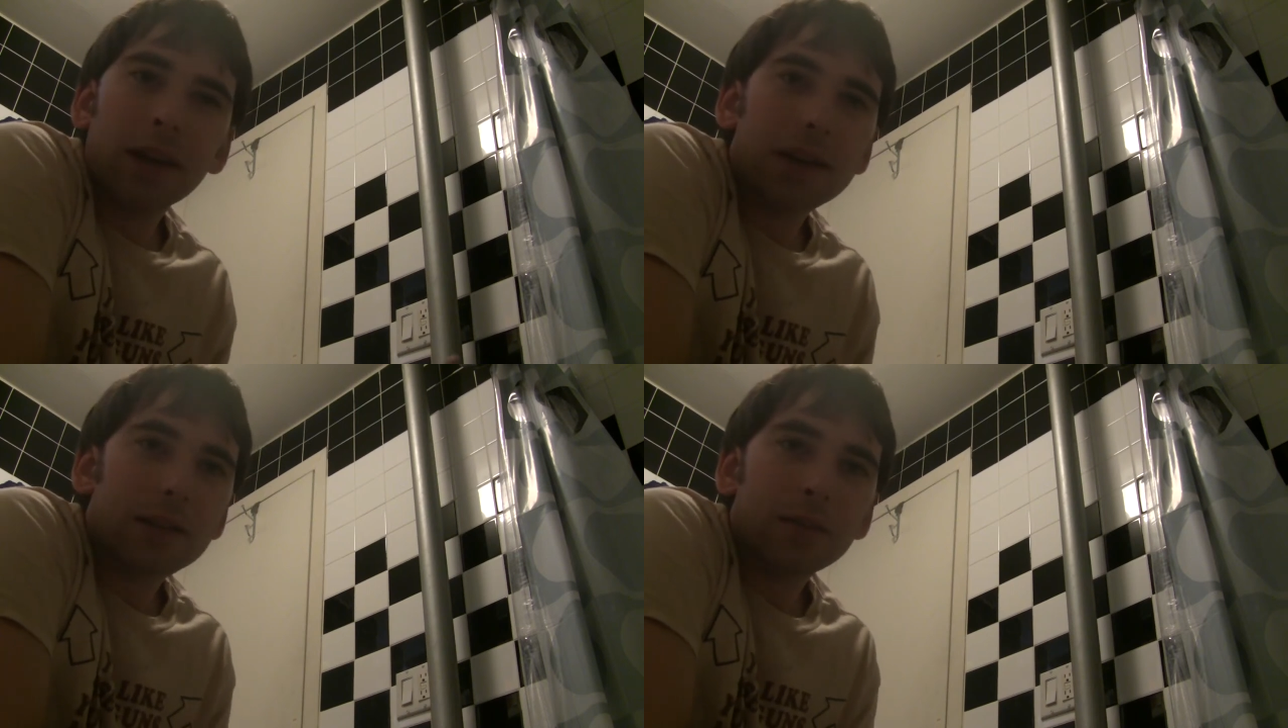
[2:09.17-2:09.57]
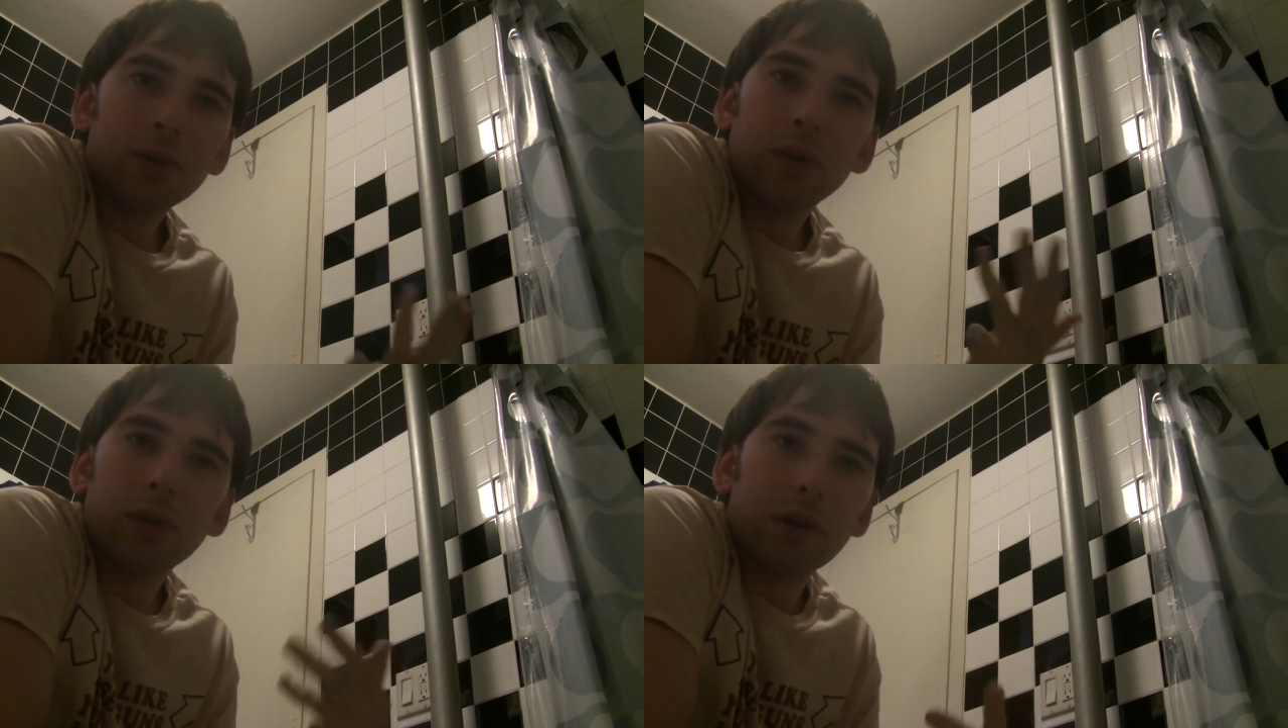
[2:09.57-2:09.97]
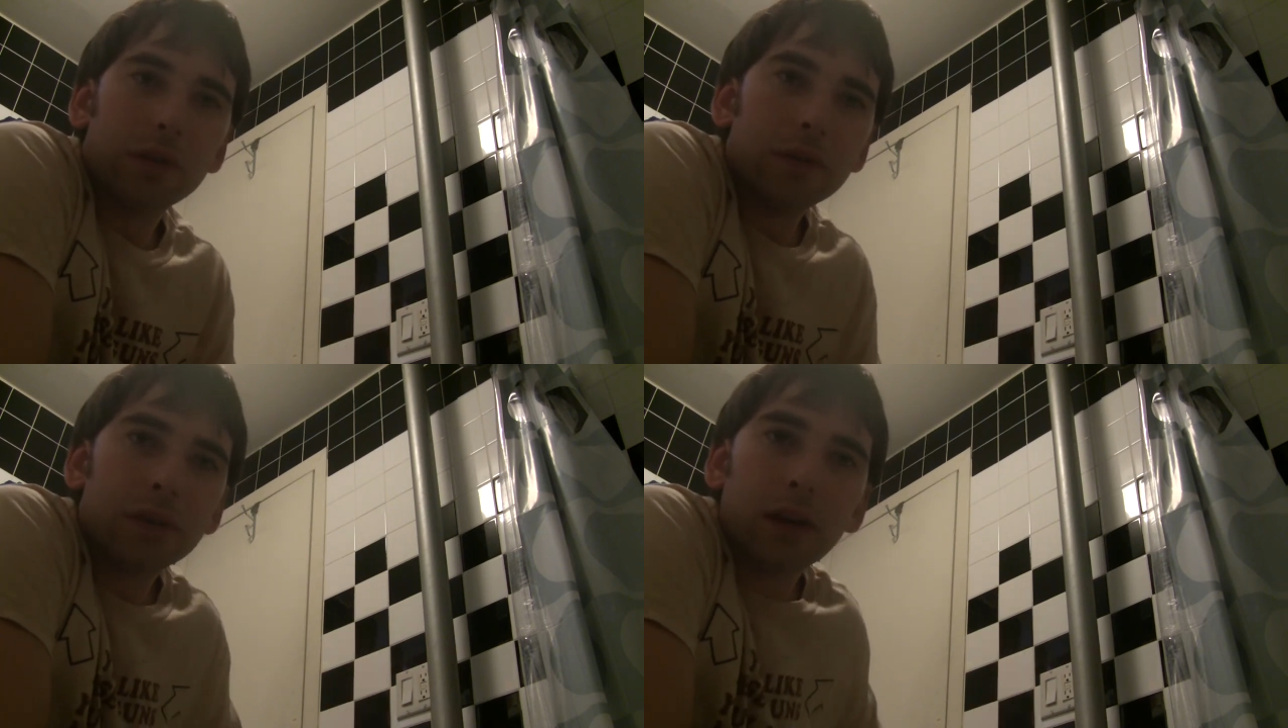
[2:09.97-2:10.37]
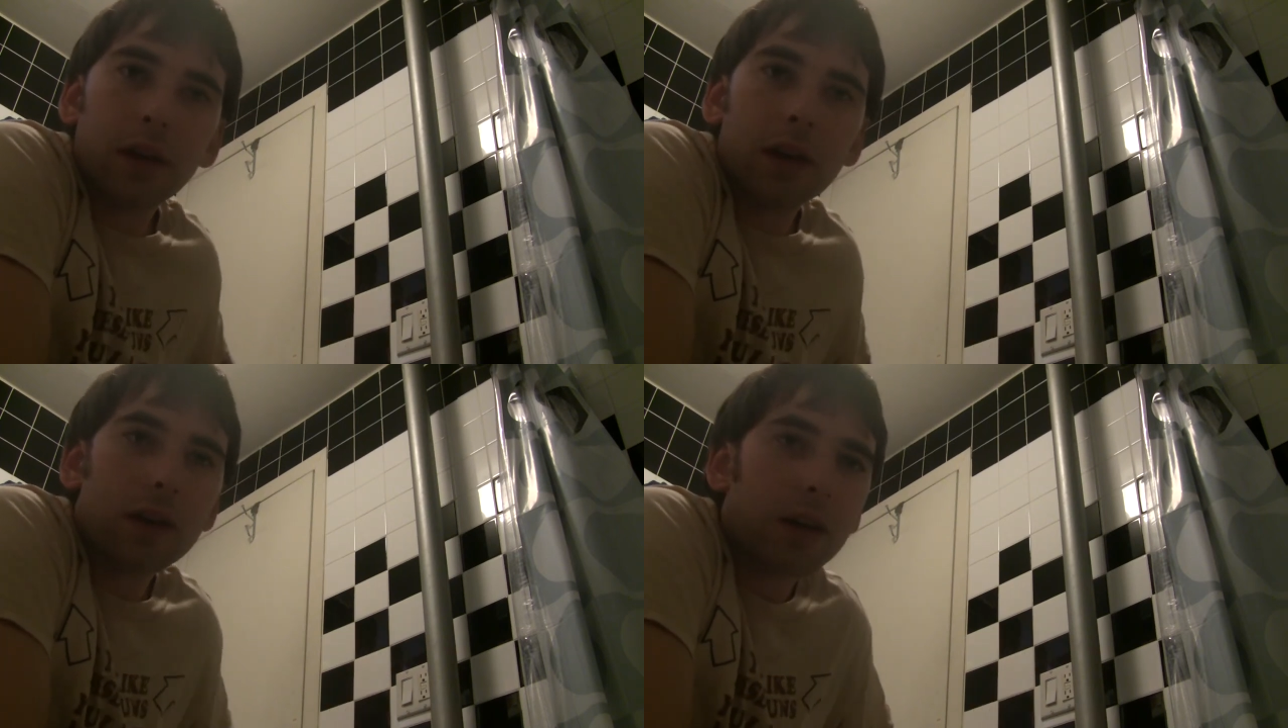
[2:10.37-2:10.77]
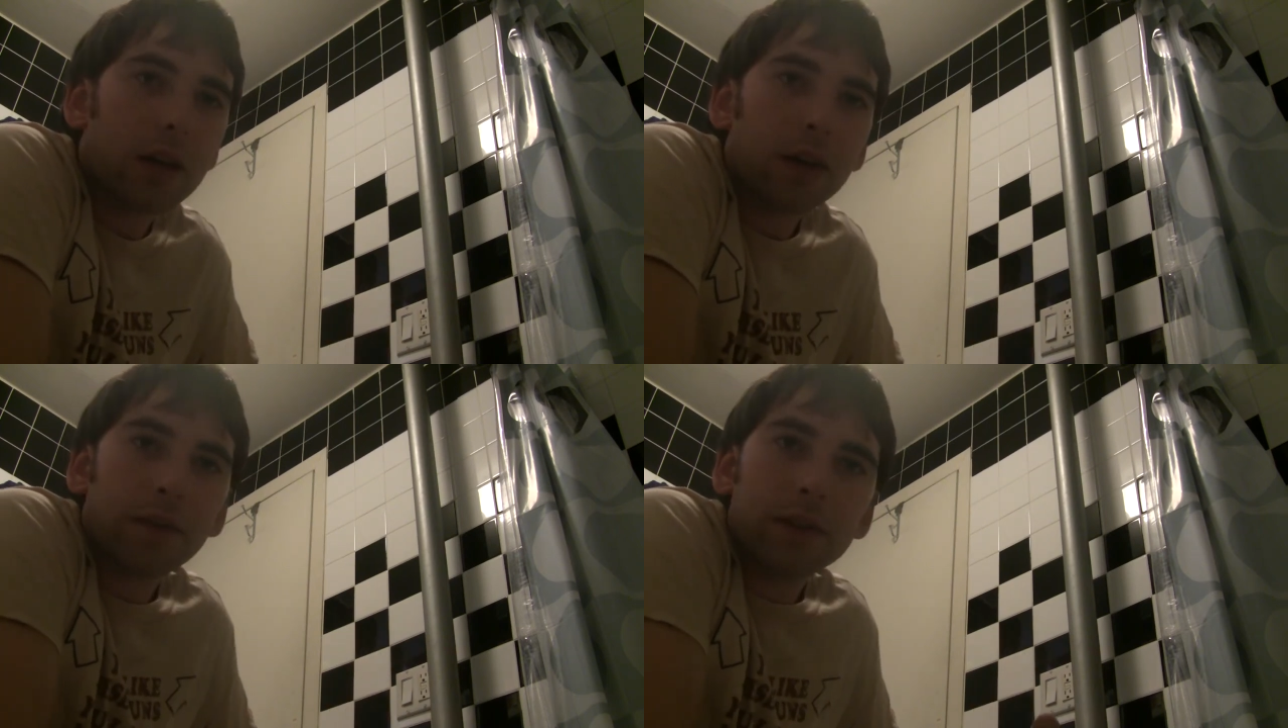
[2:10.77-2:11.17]
get some new clothes, and
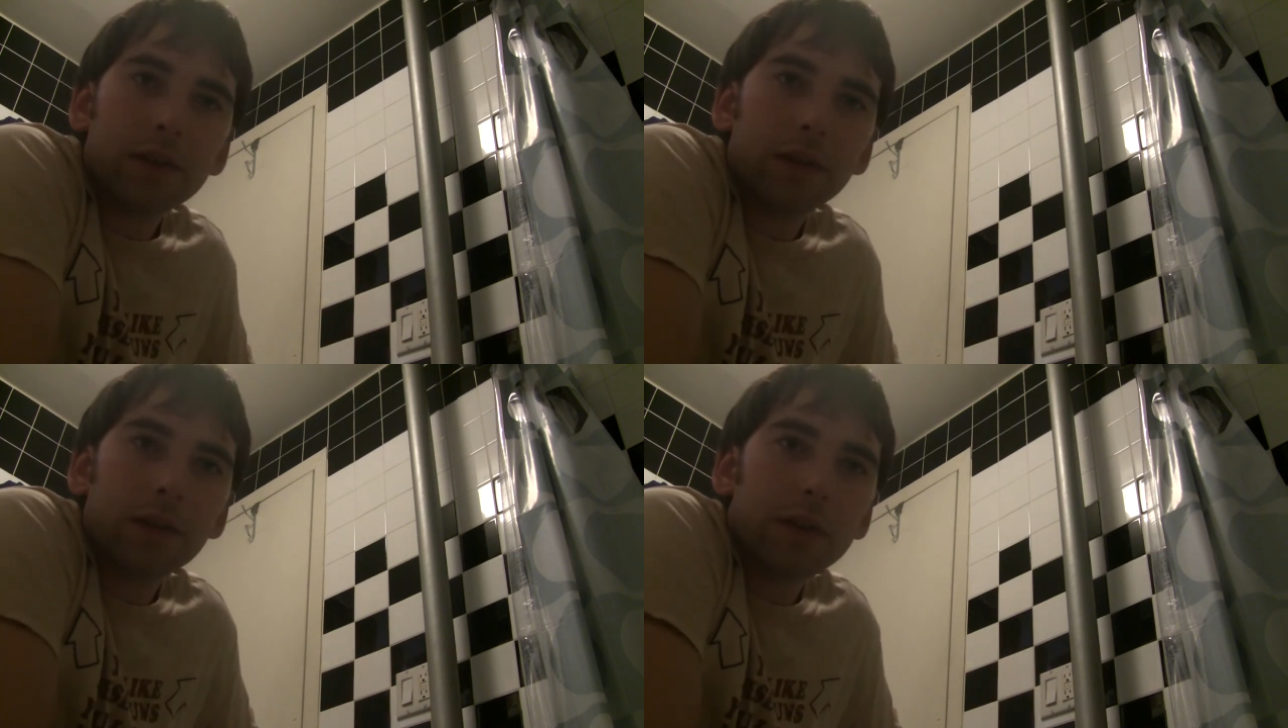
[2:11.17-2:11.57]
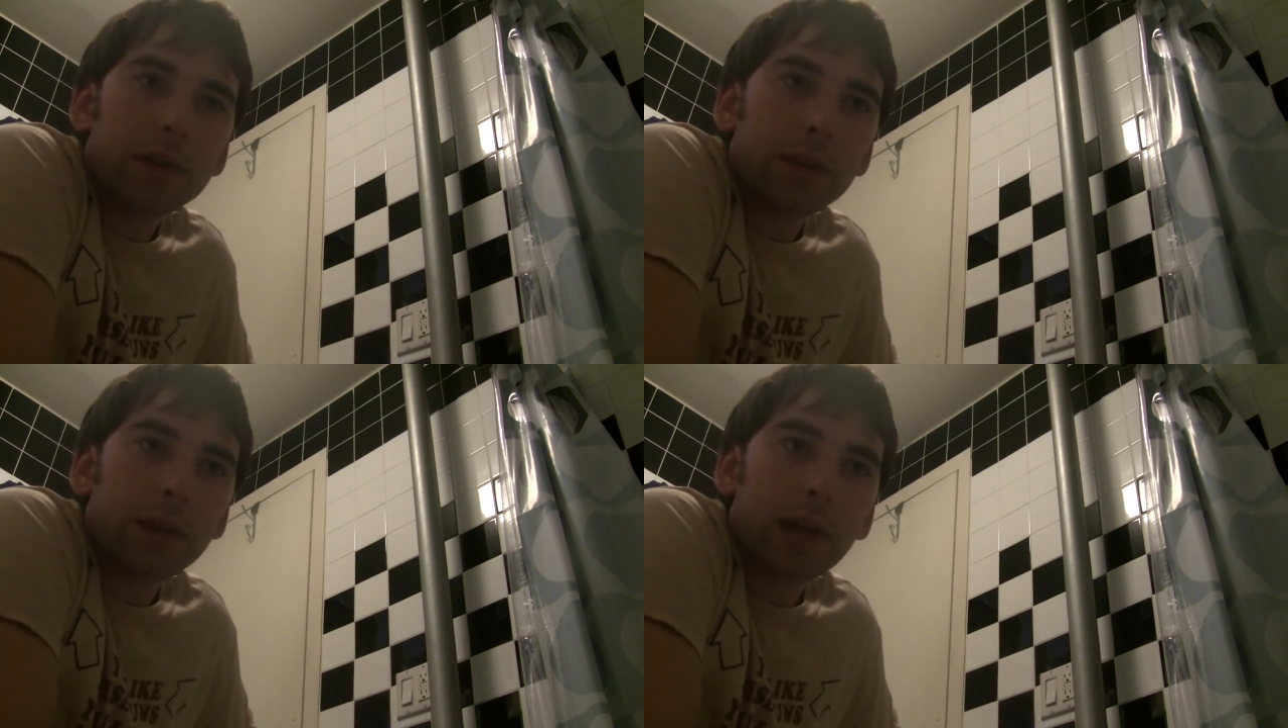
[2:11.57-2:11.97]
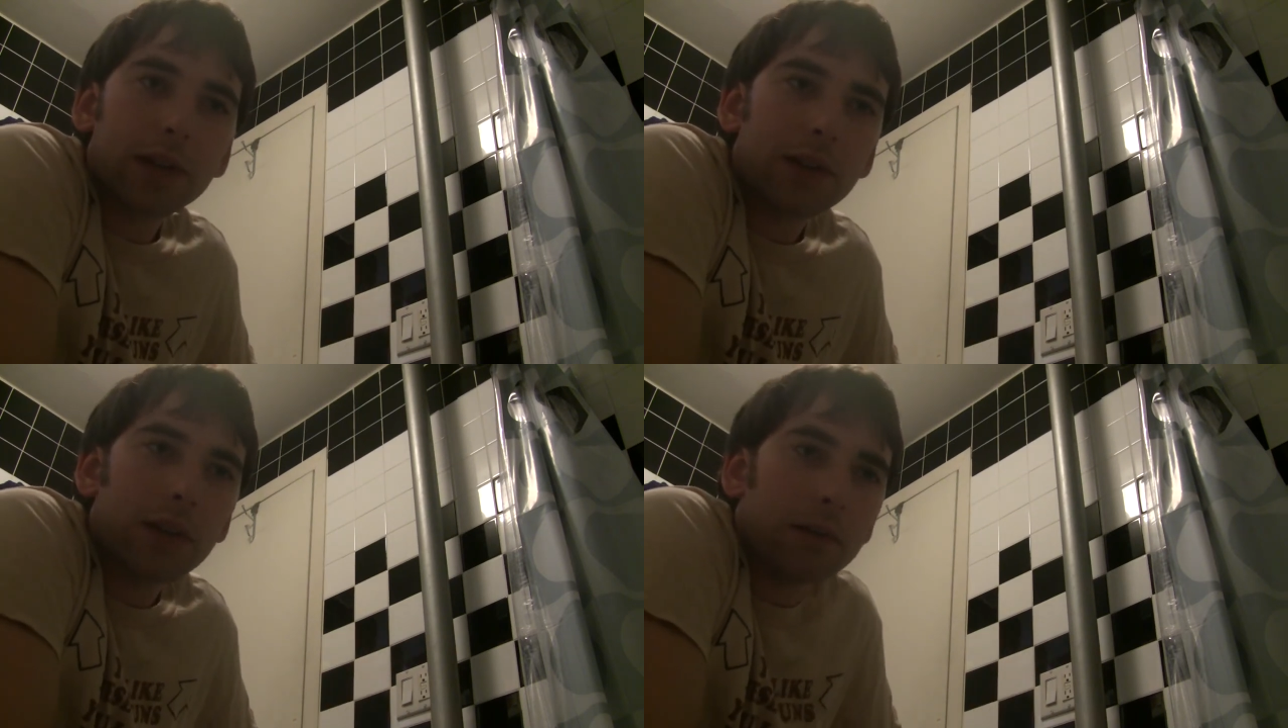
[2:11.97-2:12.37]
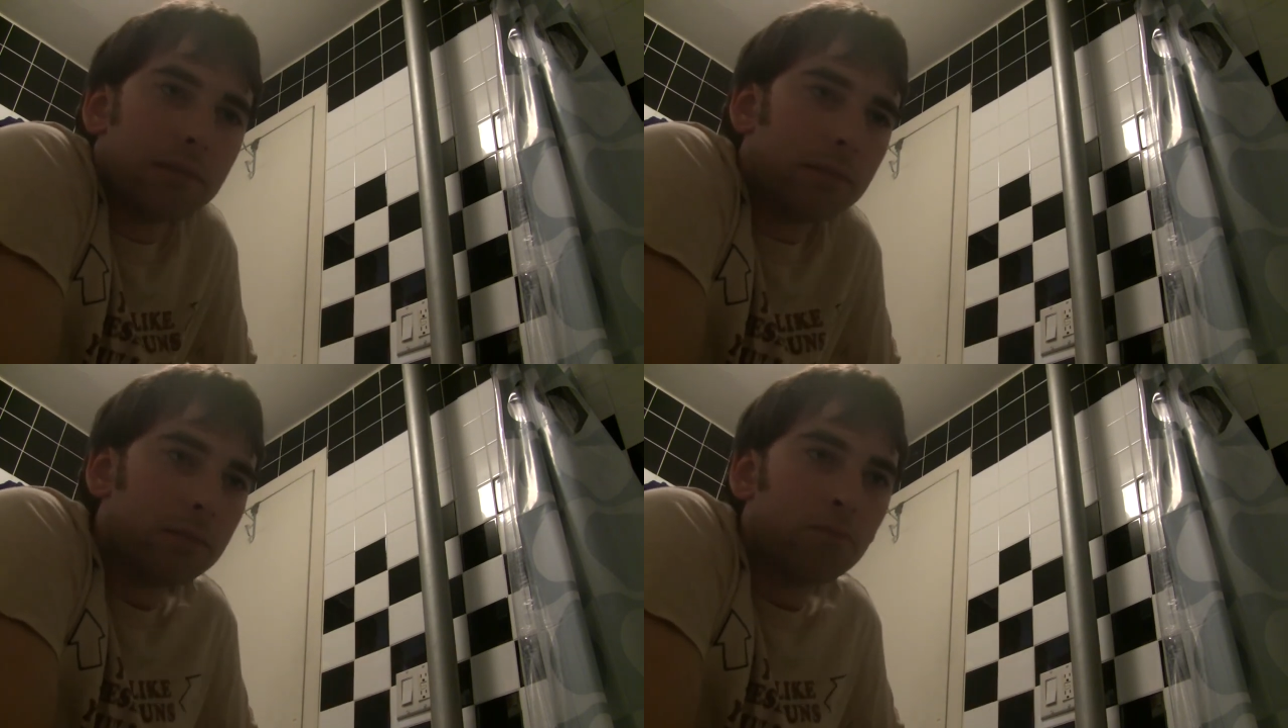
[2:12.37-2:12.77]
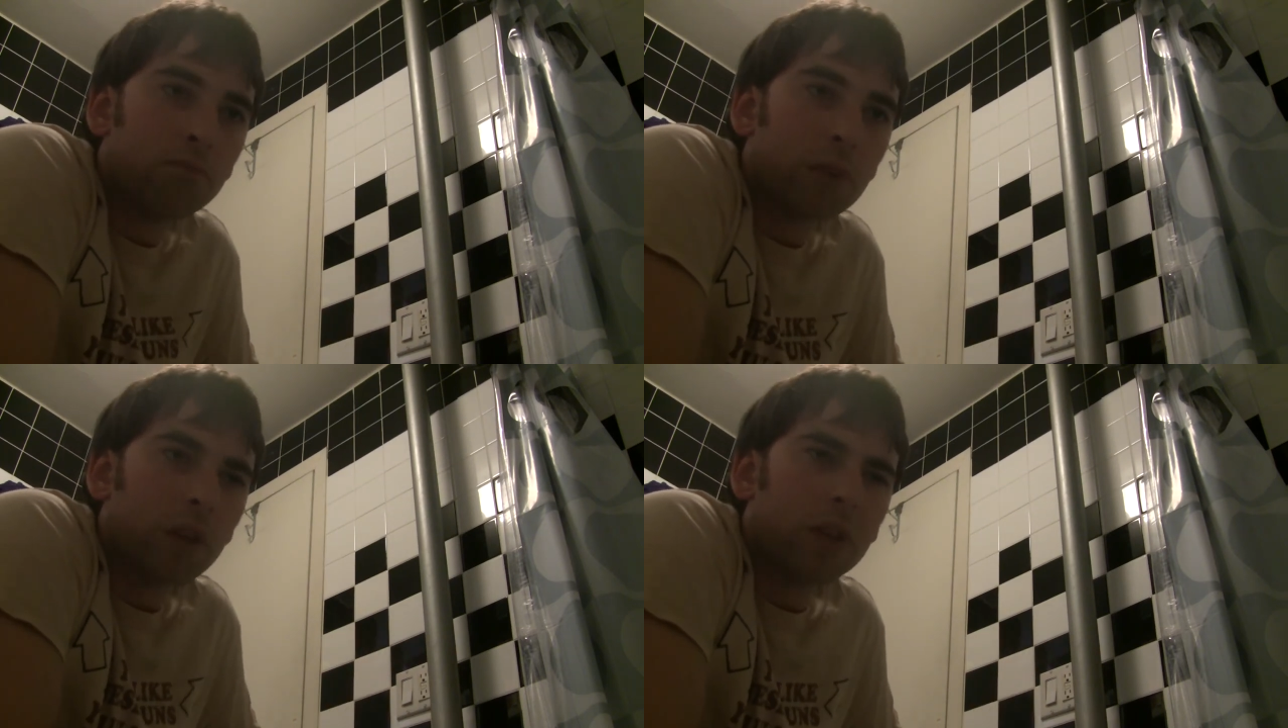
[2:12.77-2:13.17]
uh, you still feel this way next year, kill